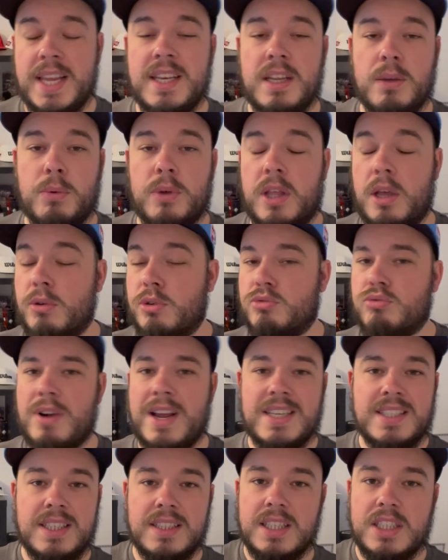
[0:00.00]
it without
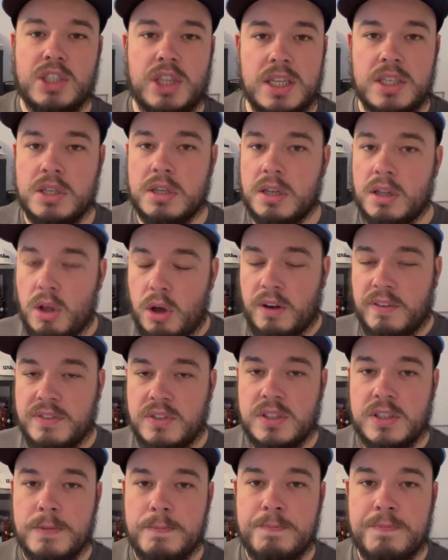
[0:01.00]
drastically changing the
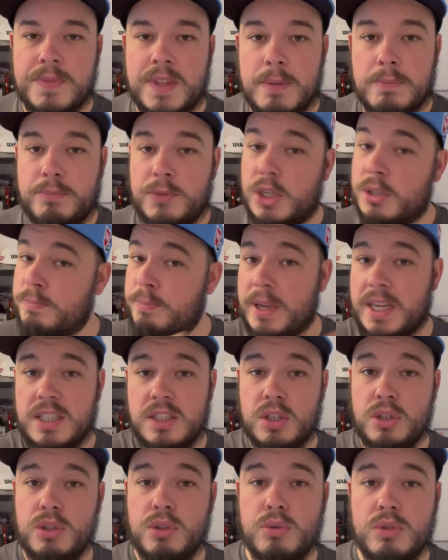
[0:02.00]
lofts, just based
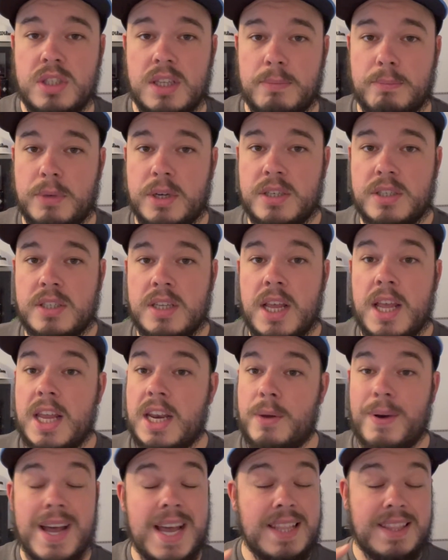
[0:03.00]
on those numbers.
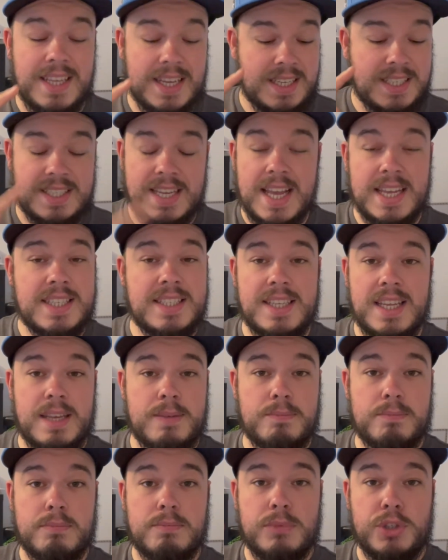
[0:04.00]
Now I have the exact
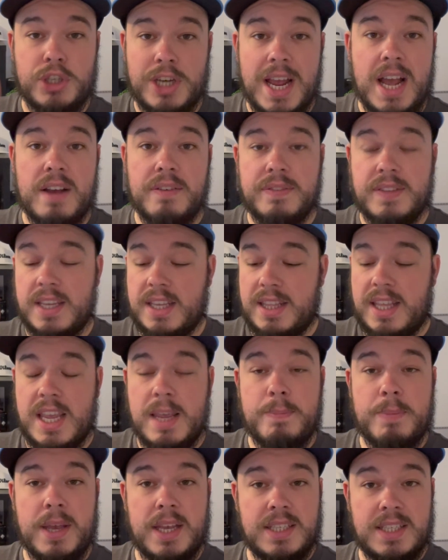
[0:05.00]
same shaft in the
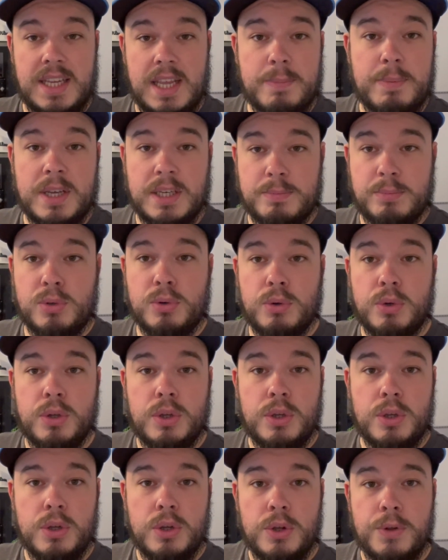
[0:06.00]
Apex and the Apex Pro,
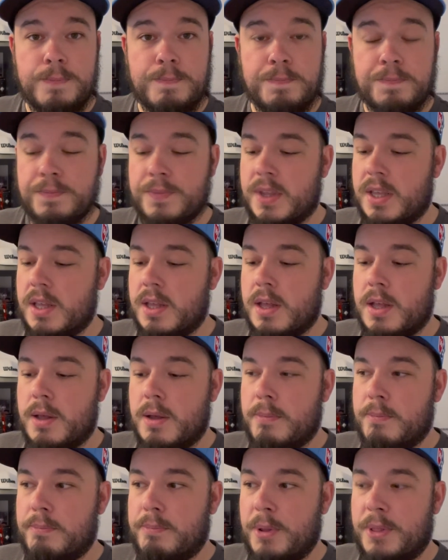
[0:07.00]

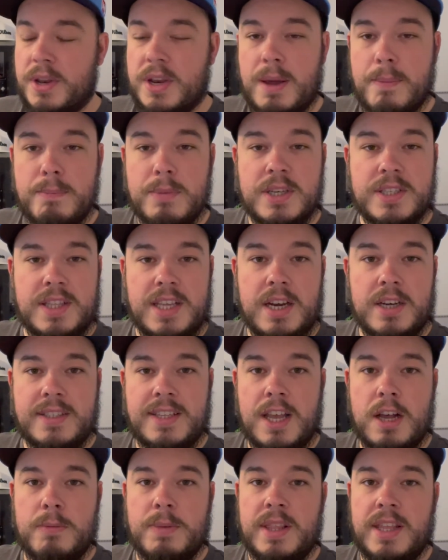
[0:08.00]
but the numbers there
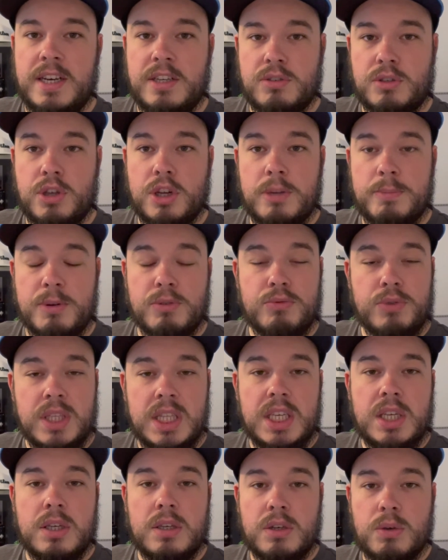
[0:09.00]
tell me that it's going to be
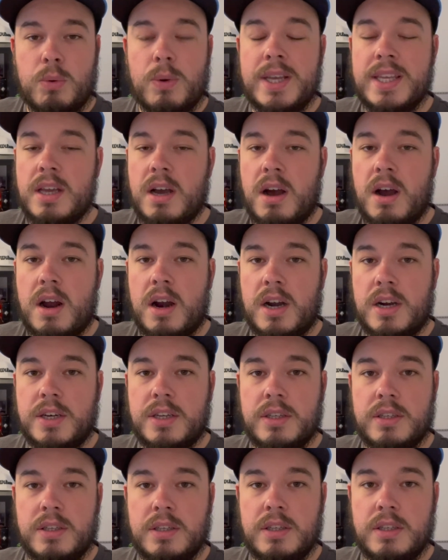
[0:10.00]
really quite hard
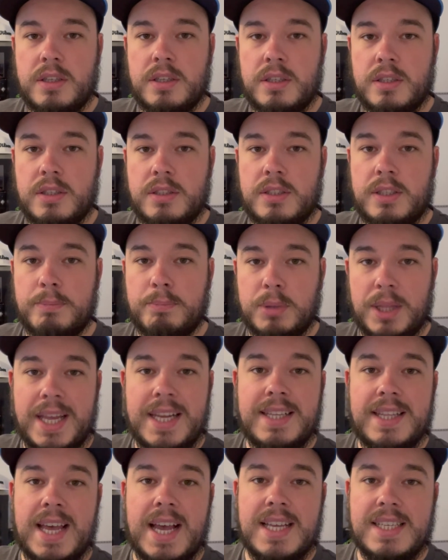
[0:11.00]
to
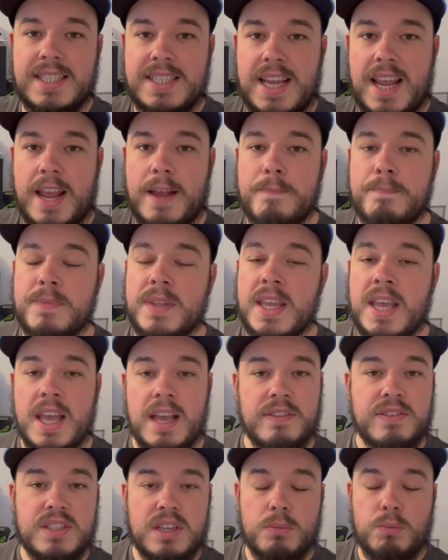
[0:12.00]
blend that set
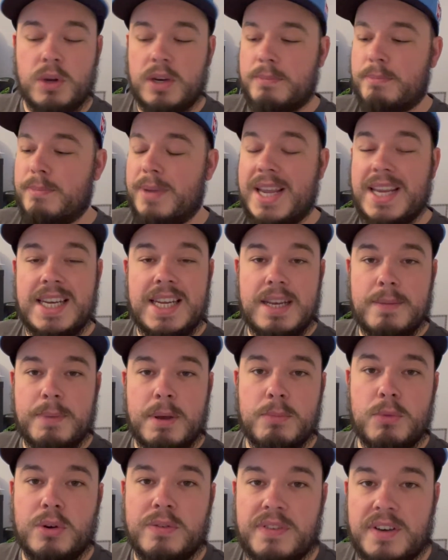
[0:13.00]
if someone may need a bit
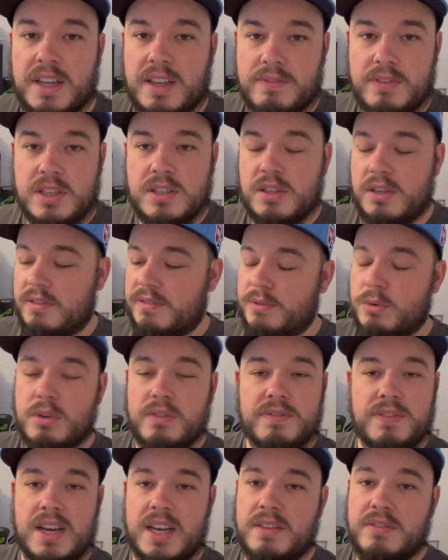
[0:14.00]
more forgiveness on a 4,
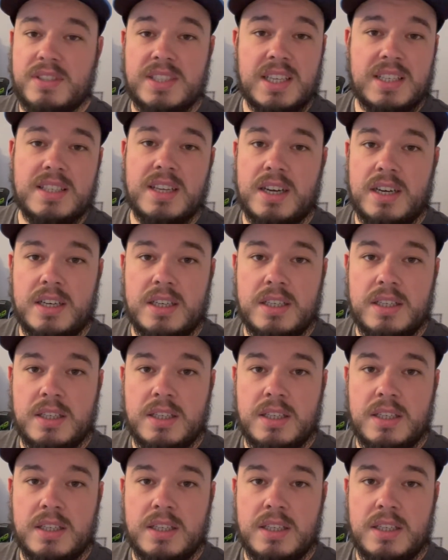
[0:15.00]
5, 6 iron.